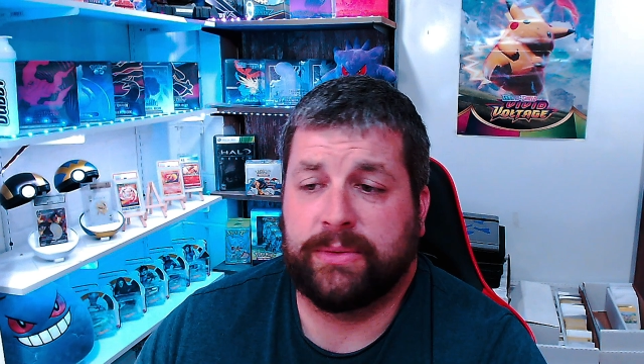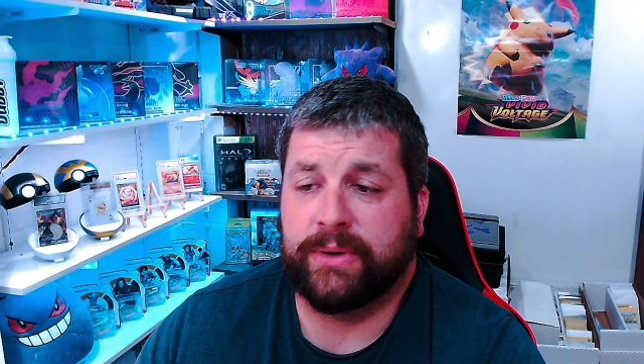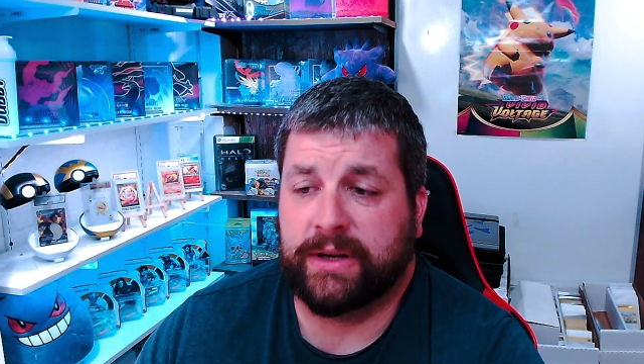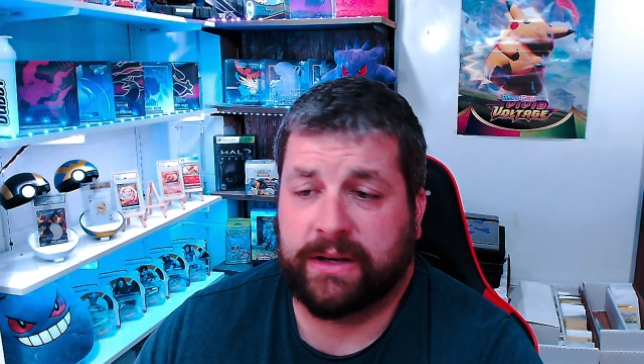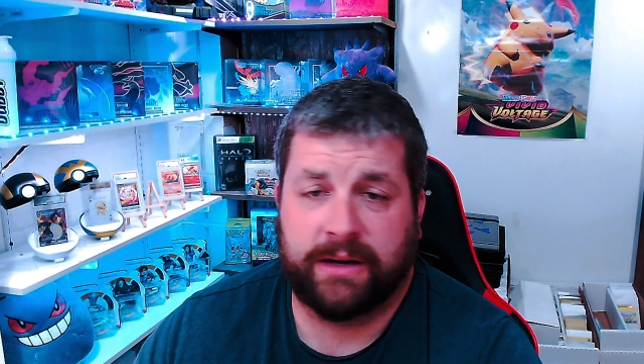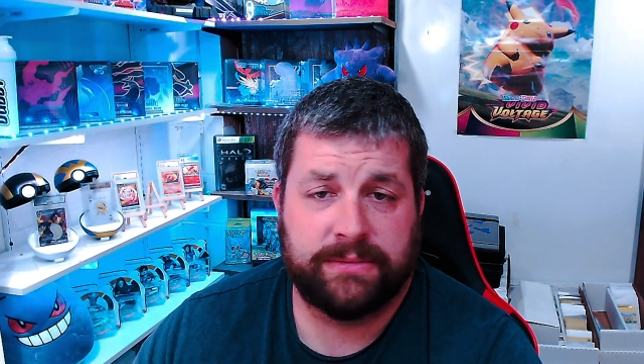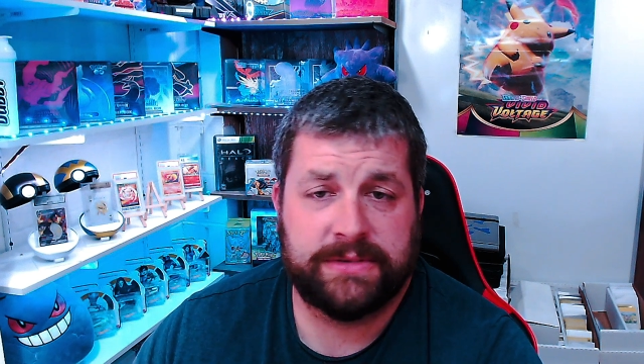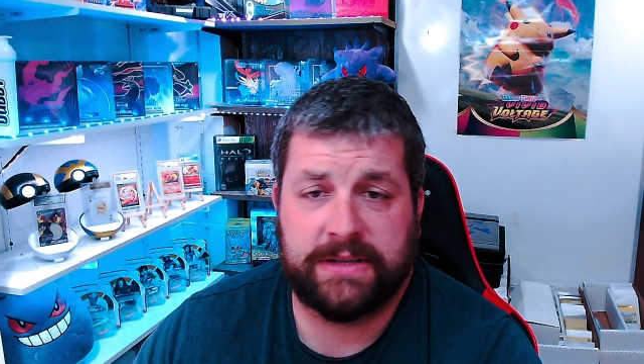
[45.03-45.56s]
when
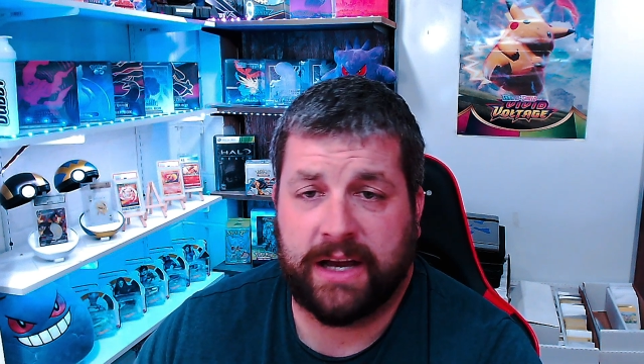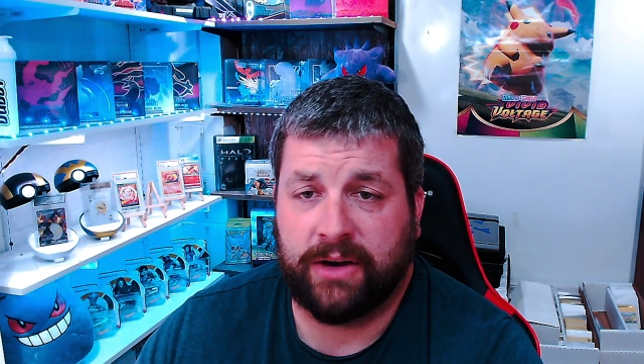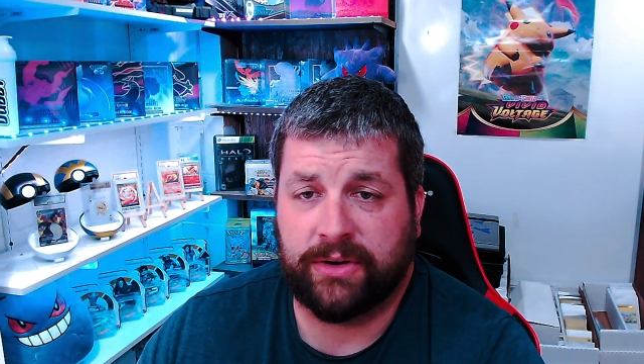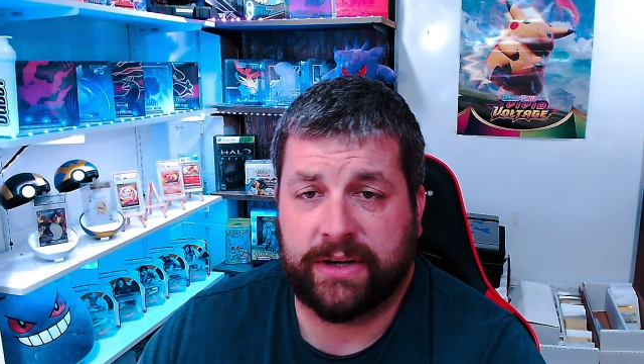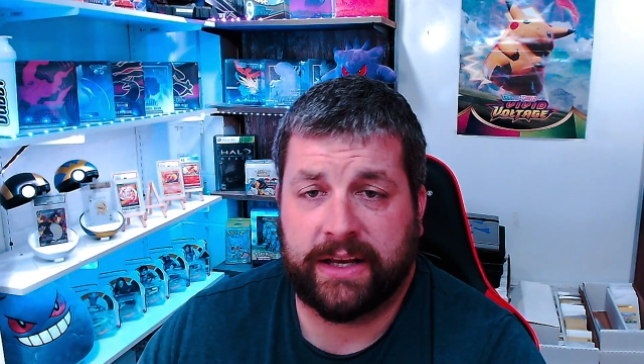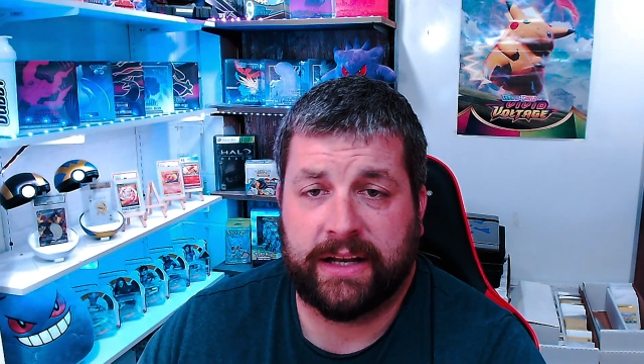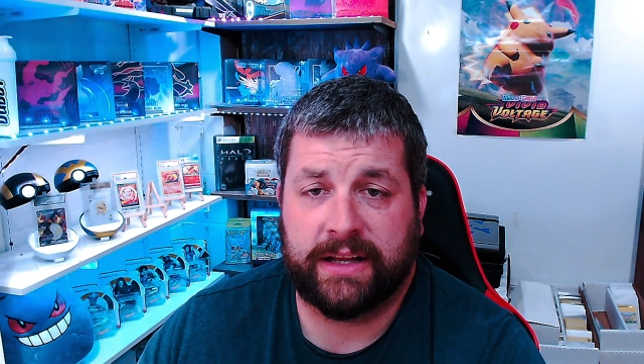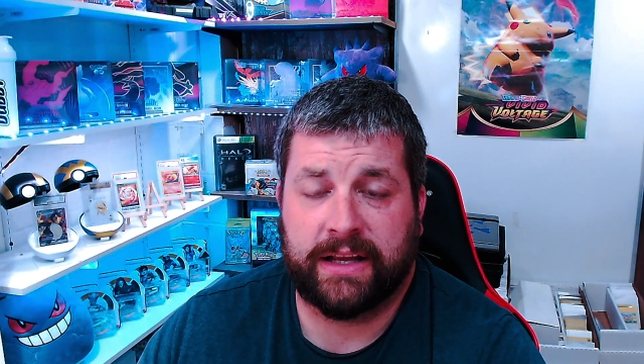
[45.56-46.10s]
it comes down
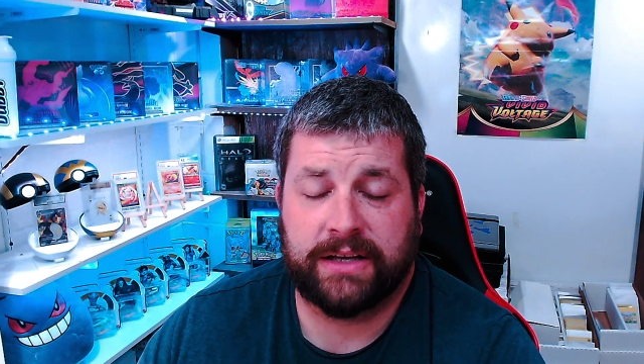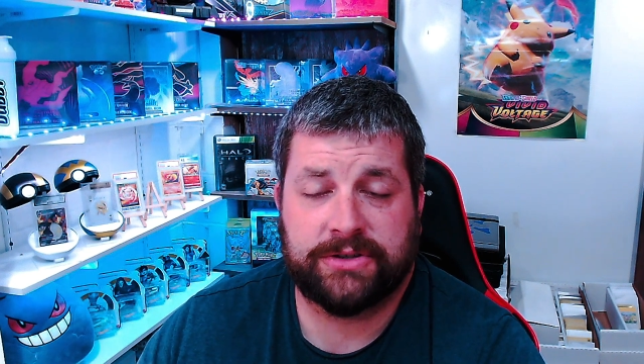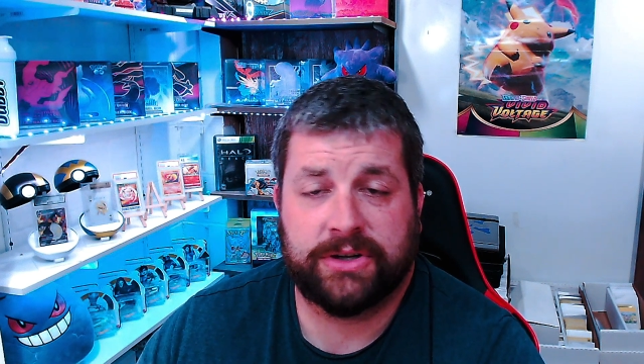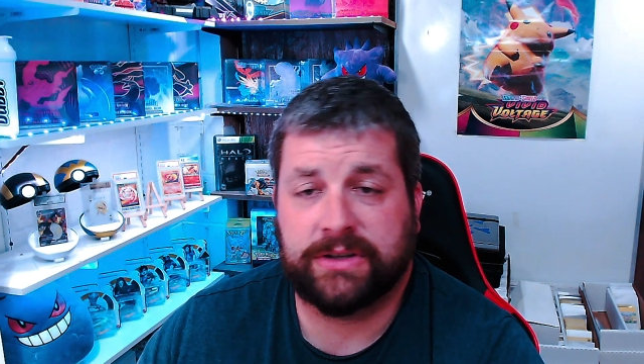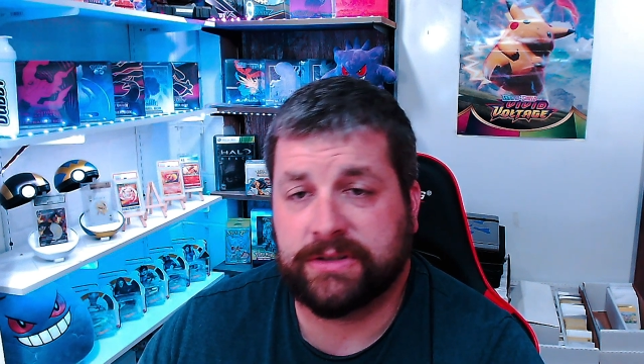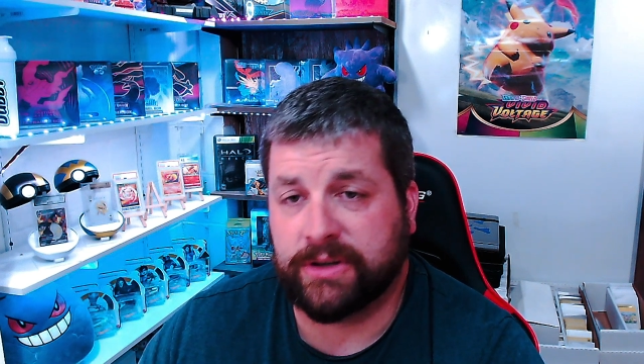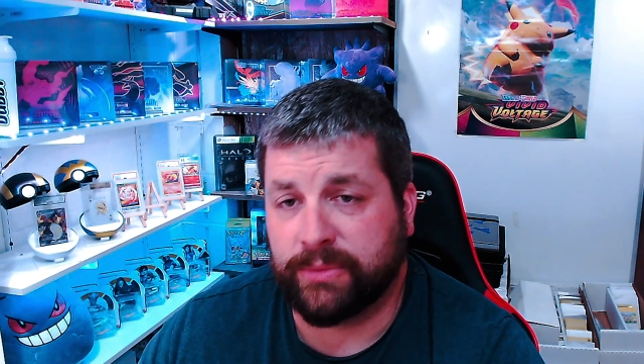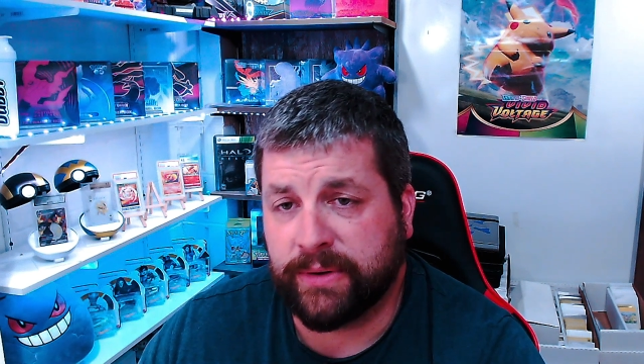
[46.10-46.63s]
to getting that
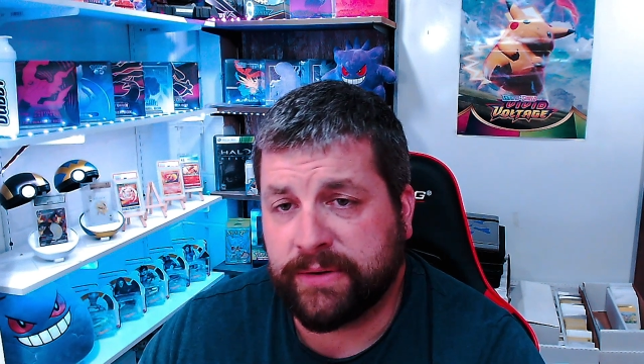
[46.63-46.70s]
Charizard.